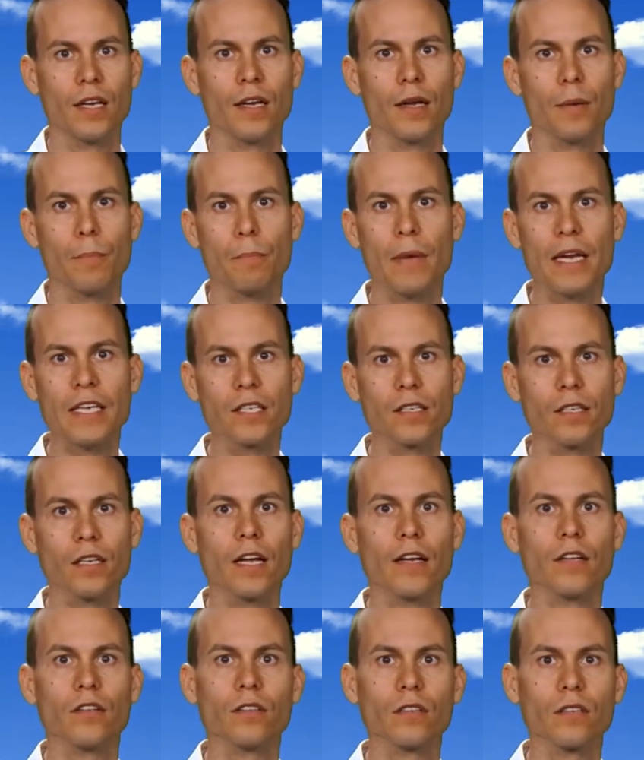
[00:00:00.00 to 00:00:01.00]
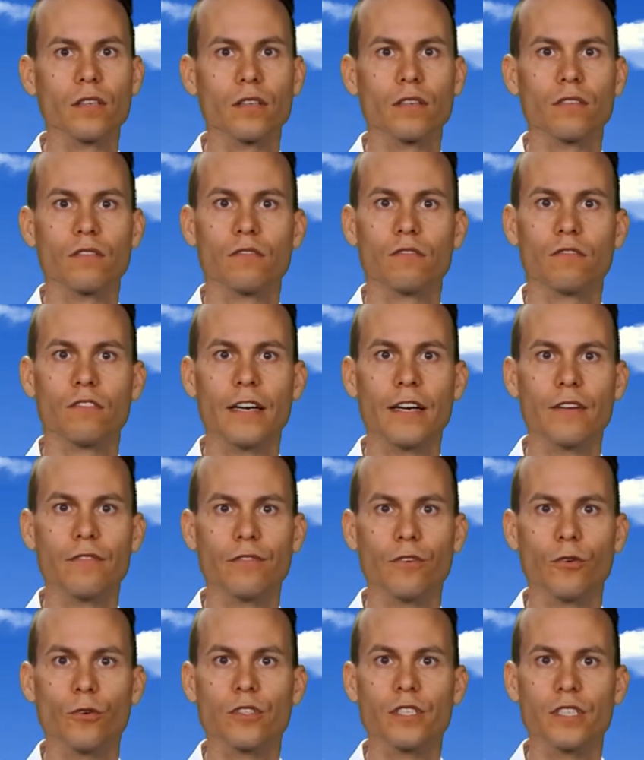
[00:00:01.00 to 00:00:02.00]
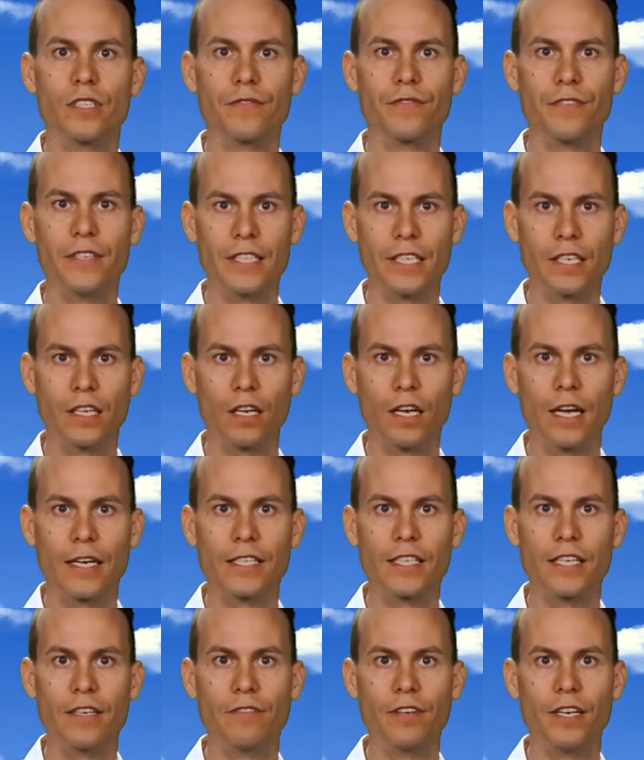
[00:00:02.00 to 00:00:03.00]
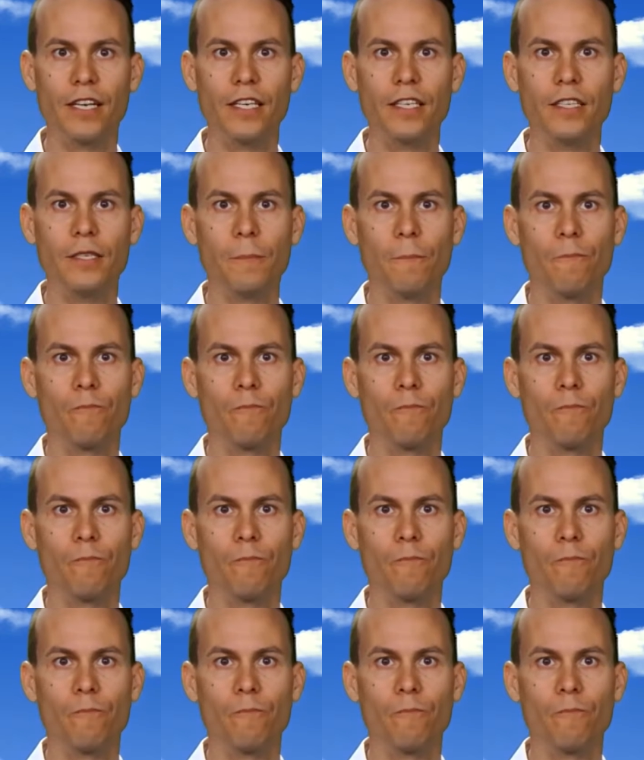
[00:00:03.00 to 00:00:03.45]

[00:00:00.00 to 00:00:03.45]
Mental health reinforces physical activity,